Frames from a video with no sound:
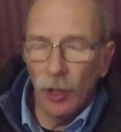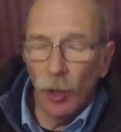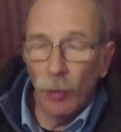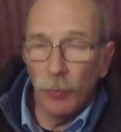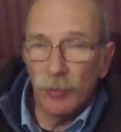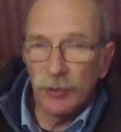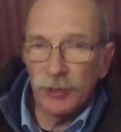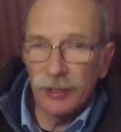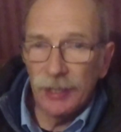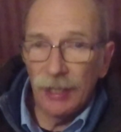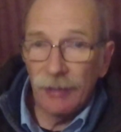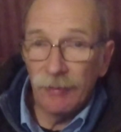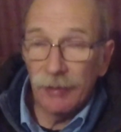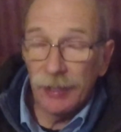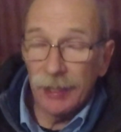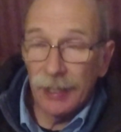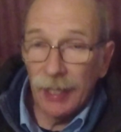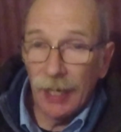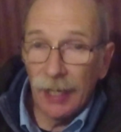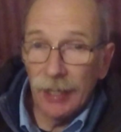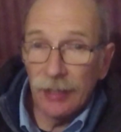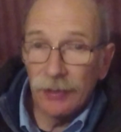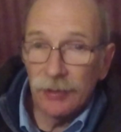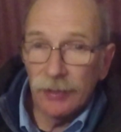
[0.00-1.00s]
almost in every
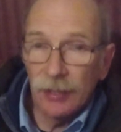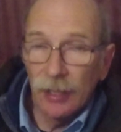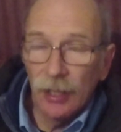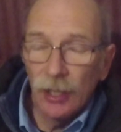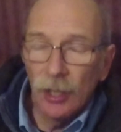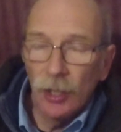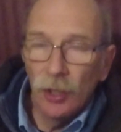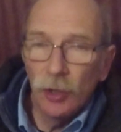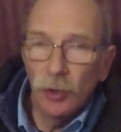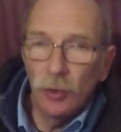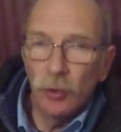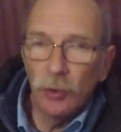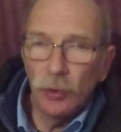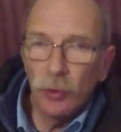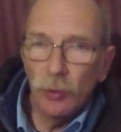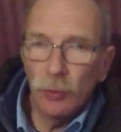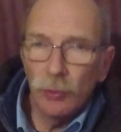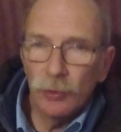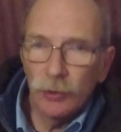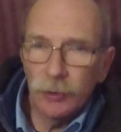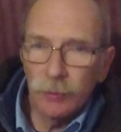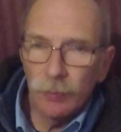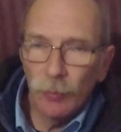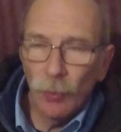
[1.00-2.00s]
case,
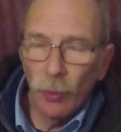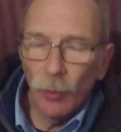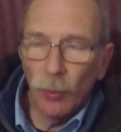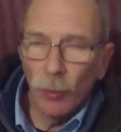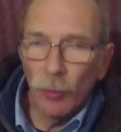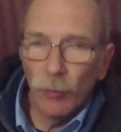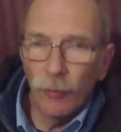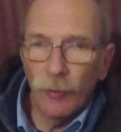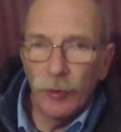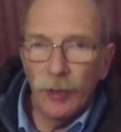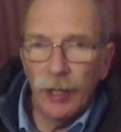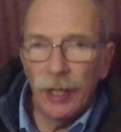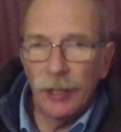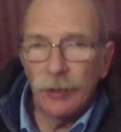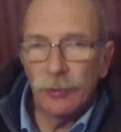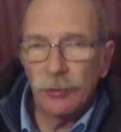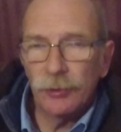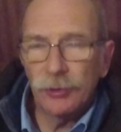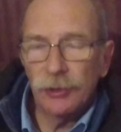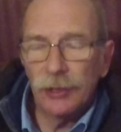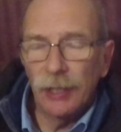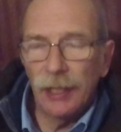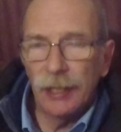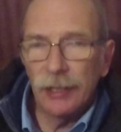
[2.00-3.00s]
too small for
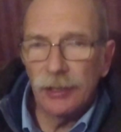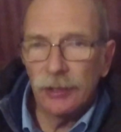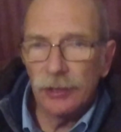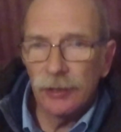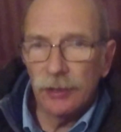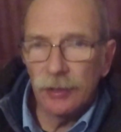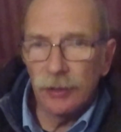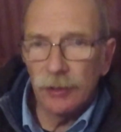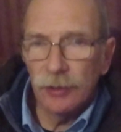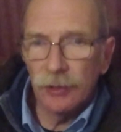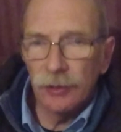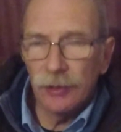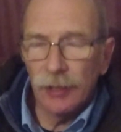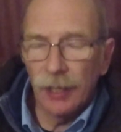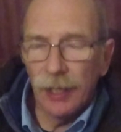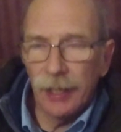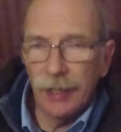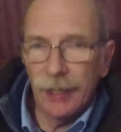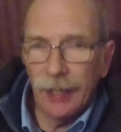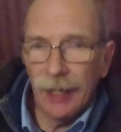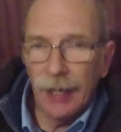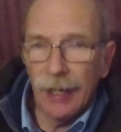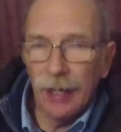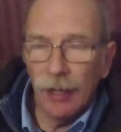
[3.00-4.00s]
natural selection to
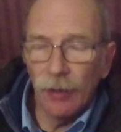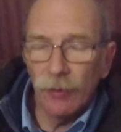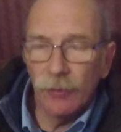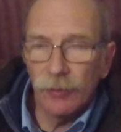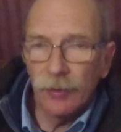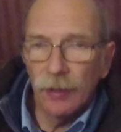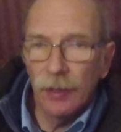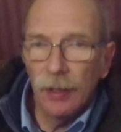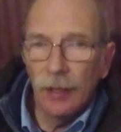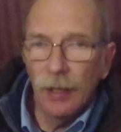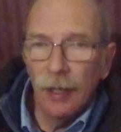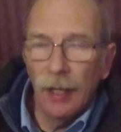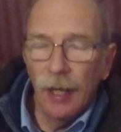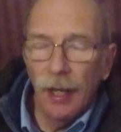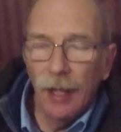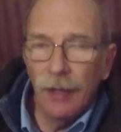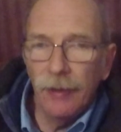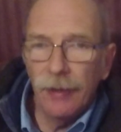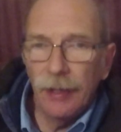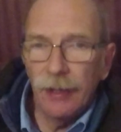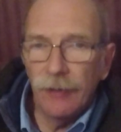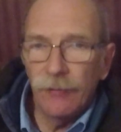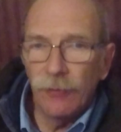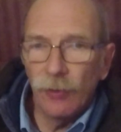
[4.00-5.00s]
take out,
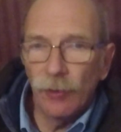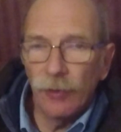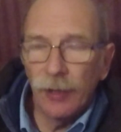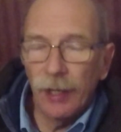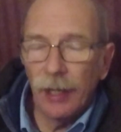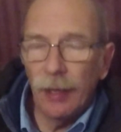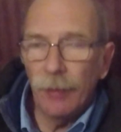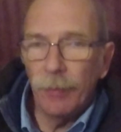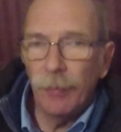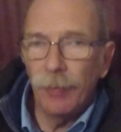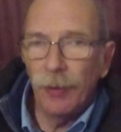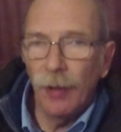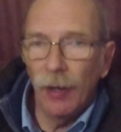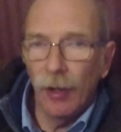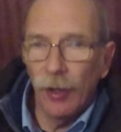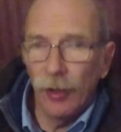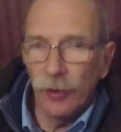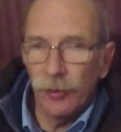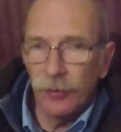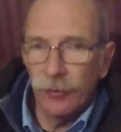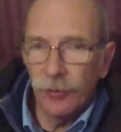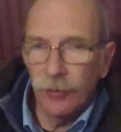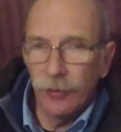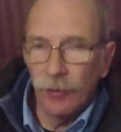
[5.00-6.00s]
and therefore they are
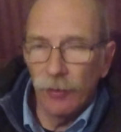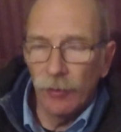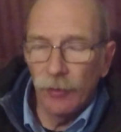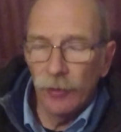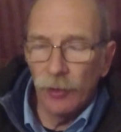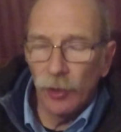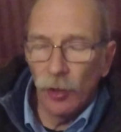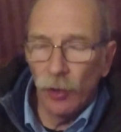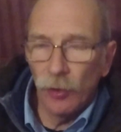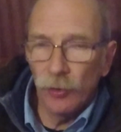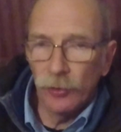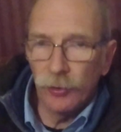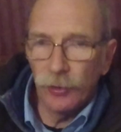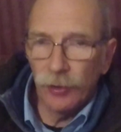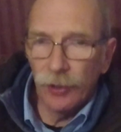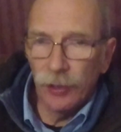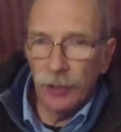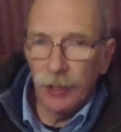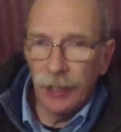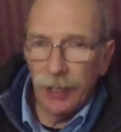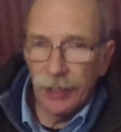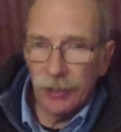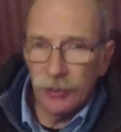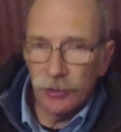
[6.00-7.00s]
passed on to
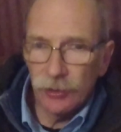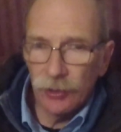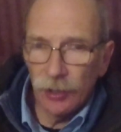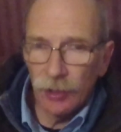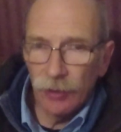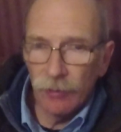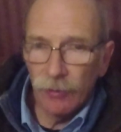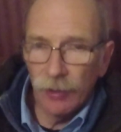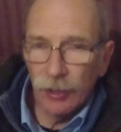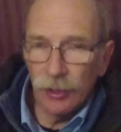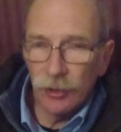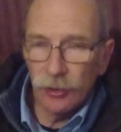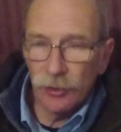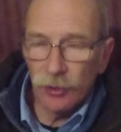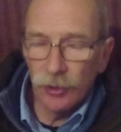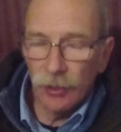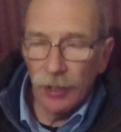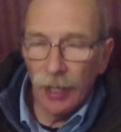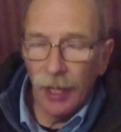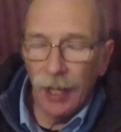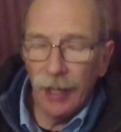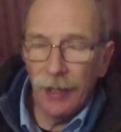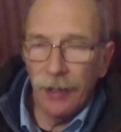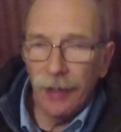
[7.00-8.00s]
the next generation
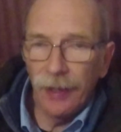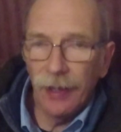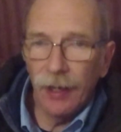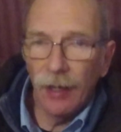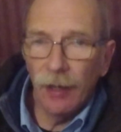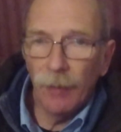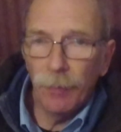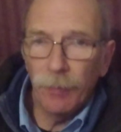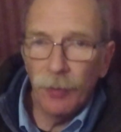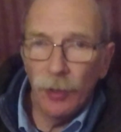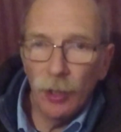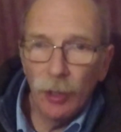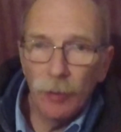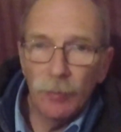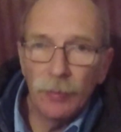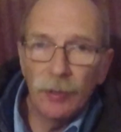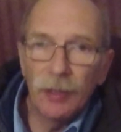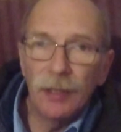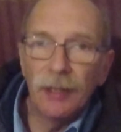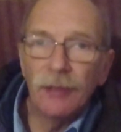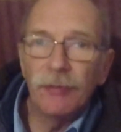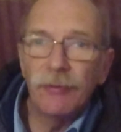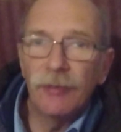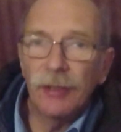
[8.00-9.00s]
and they are
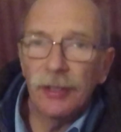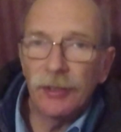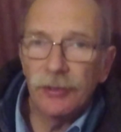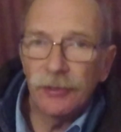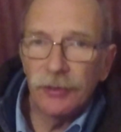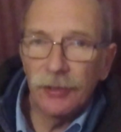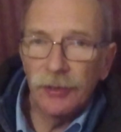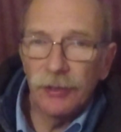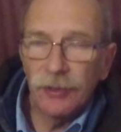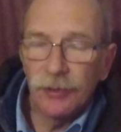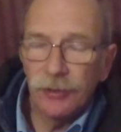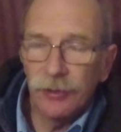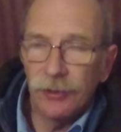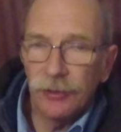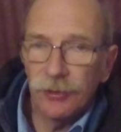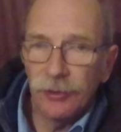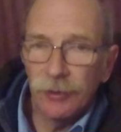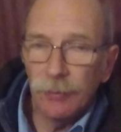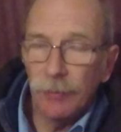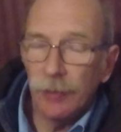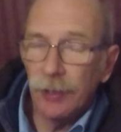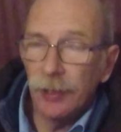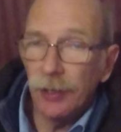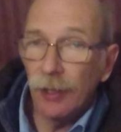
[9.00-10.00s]
permanently fixed in the
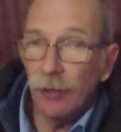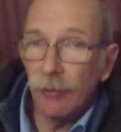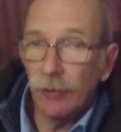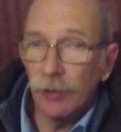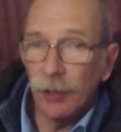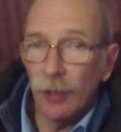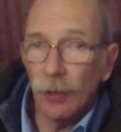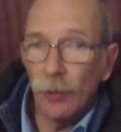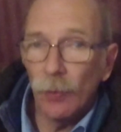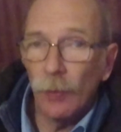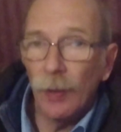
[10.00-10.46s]
system. They don't go